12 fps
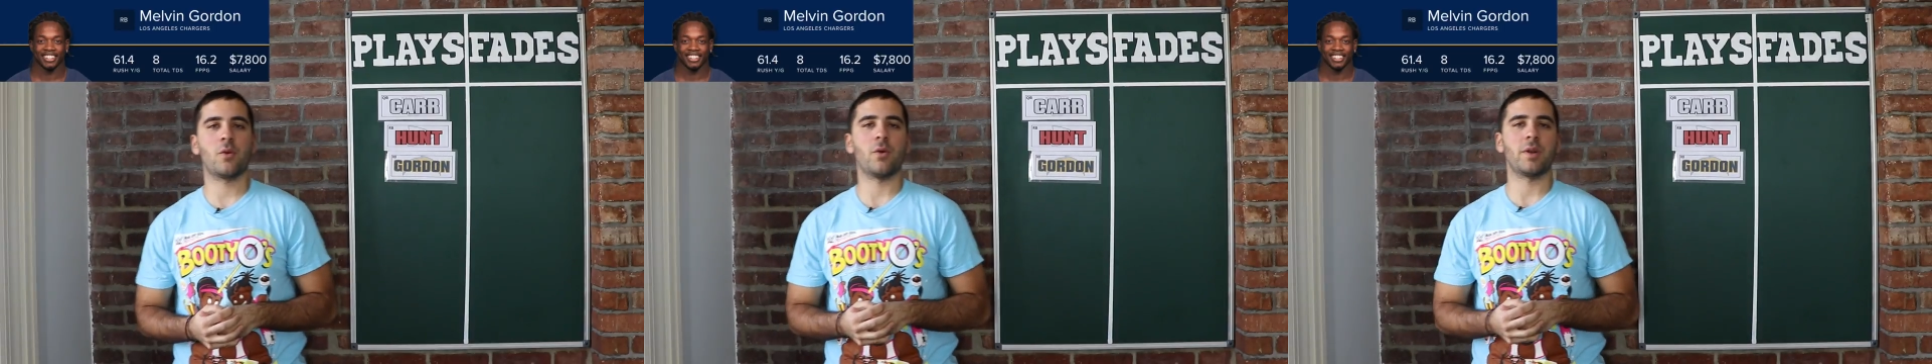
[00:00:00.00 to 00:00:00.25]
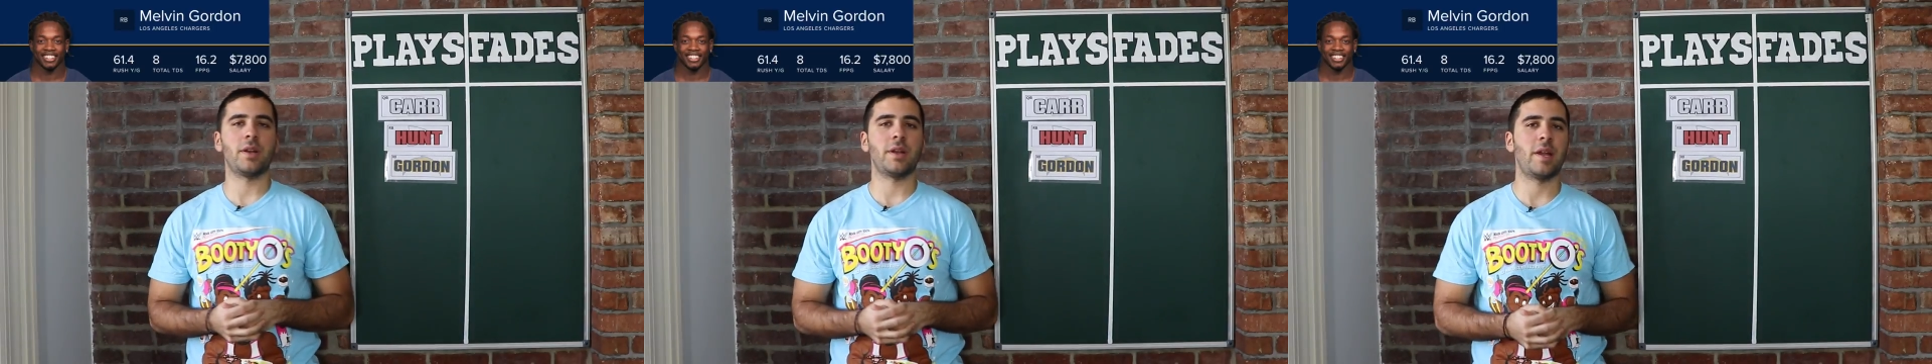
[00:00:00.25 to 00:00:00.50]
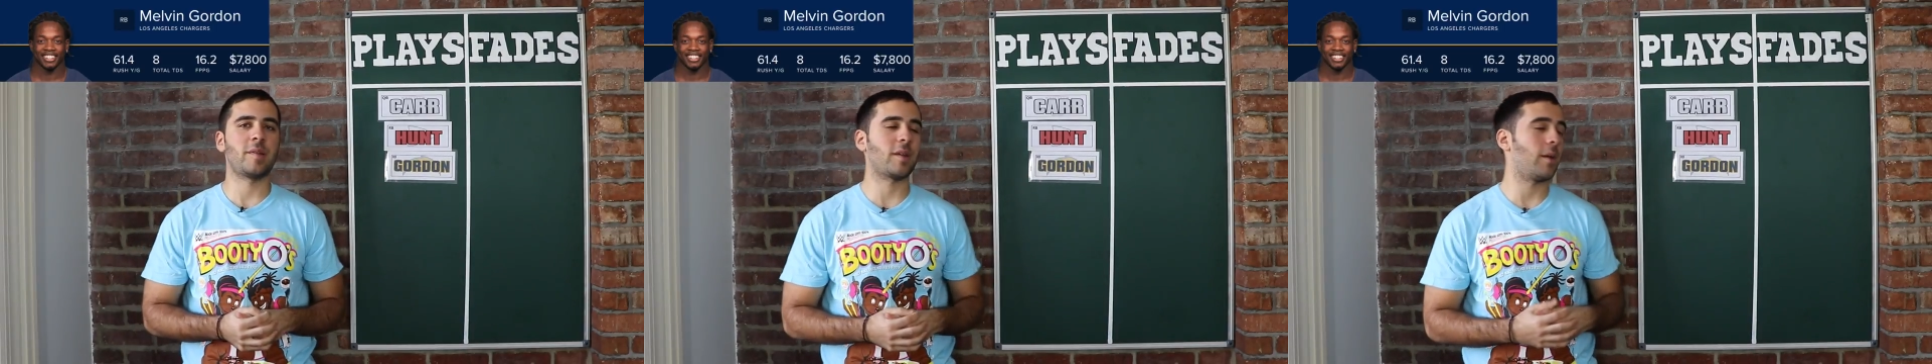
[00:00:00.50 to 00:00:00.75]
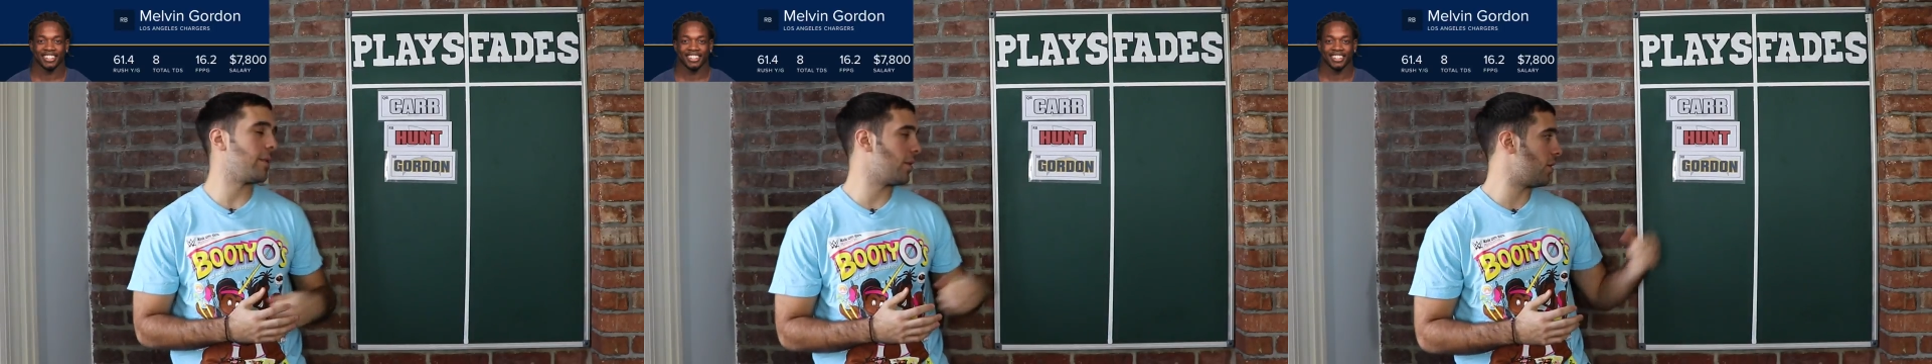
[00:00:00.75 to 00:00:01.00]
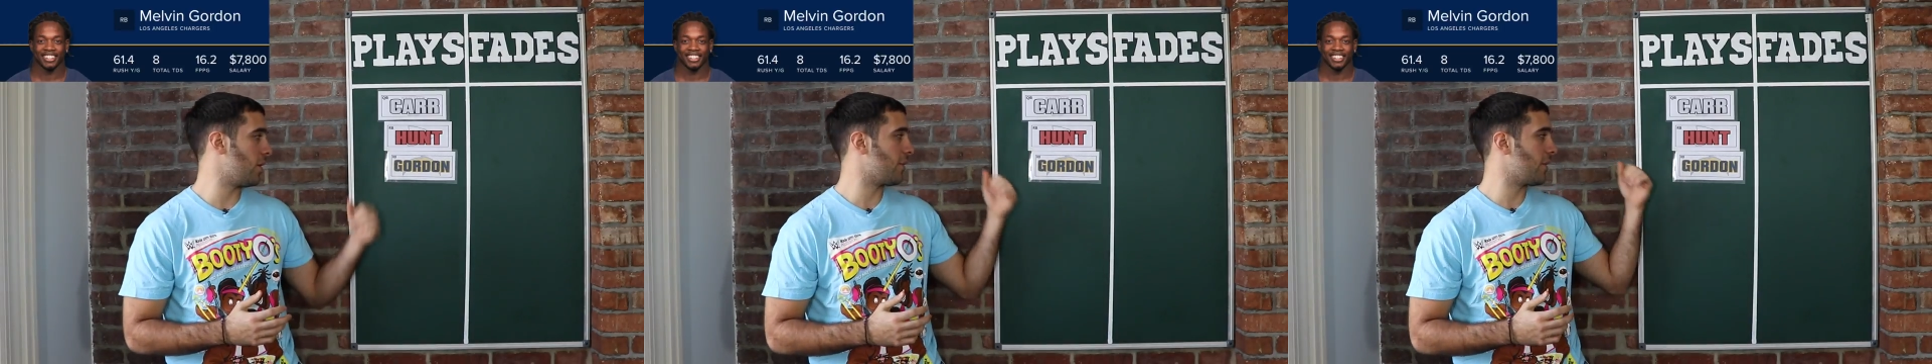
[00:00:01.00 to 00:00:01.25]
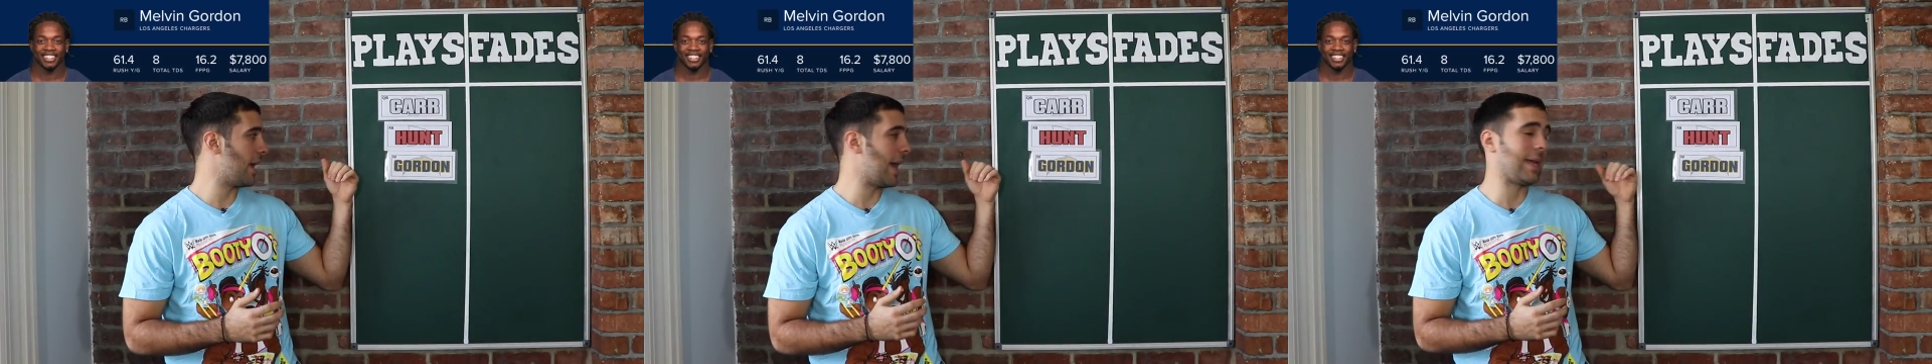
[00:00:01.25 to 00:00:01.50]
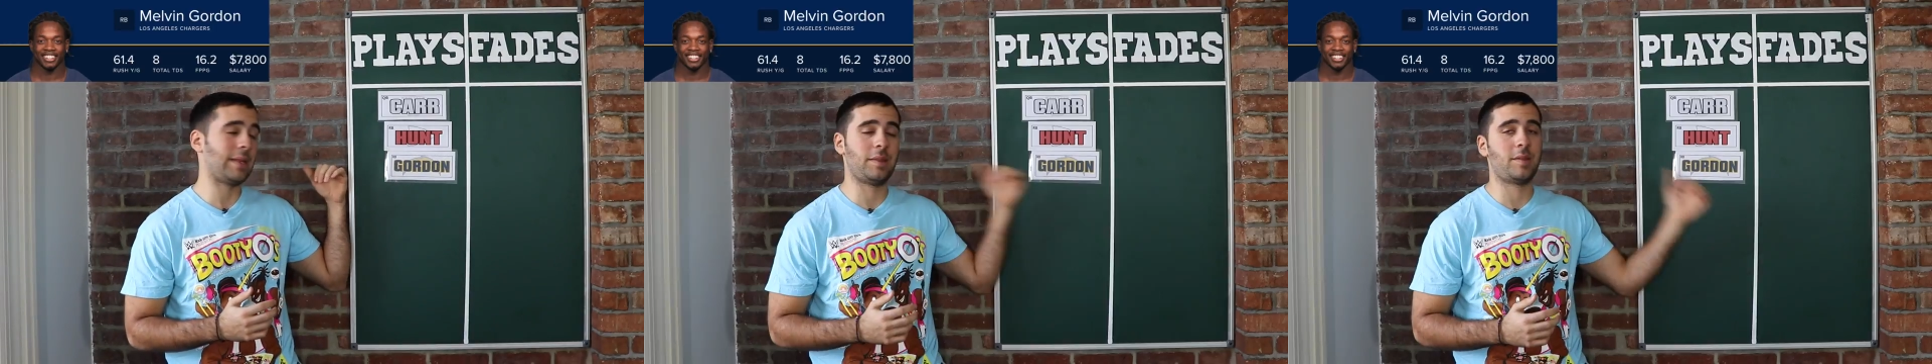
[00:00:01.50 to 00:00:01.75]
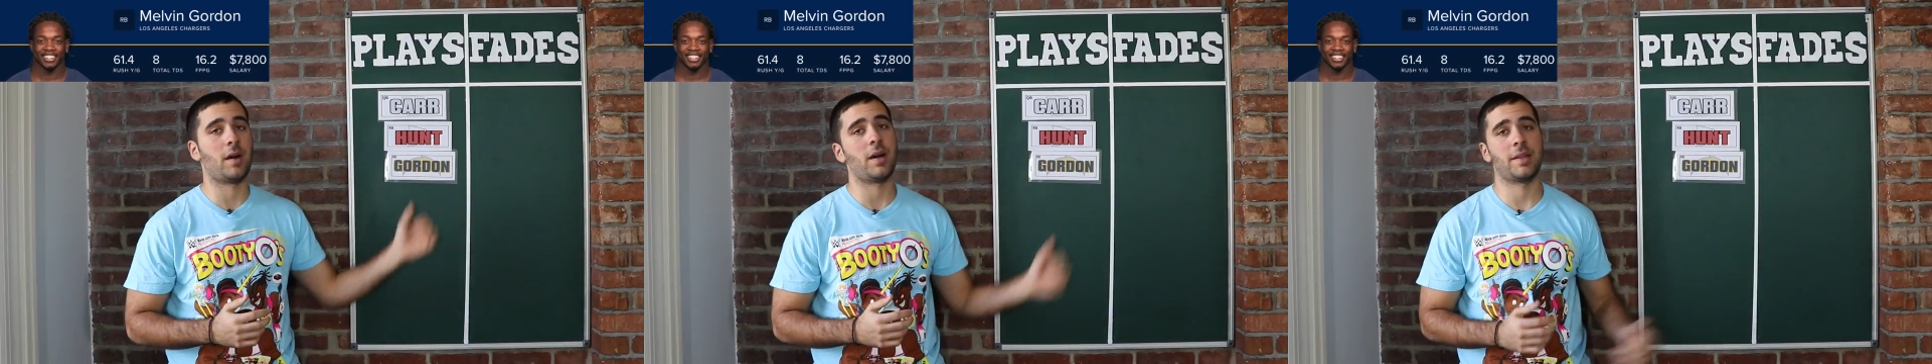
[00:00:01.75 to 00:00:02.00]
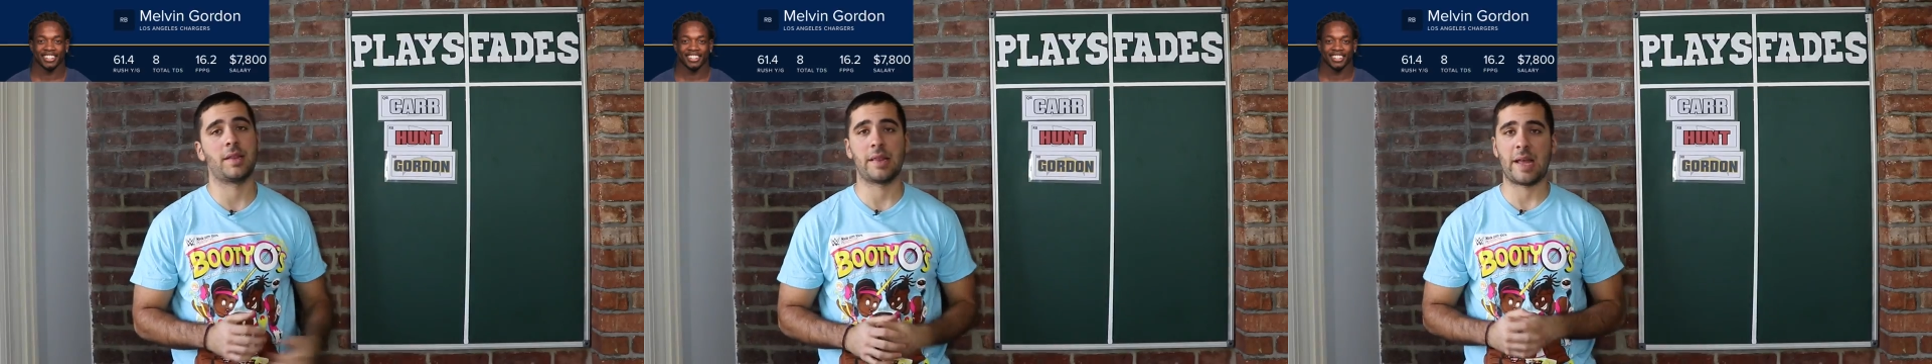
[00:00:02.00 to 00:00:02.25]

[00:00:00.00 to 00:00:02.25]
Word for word: Gordon is coming off a dud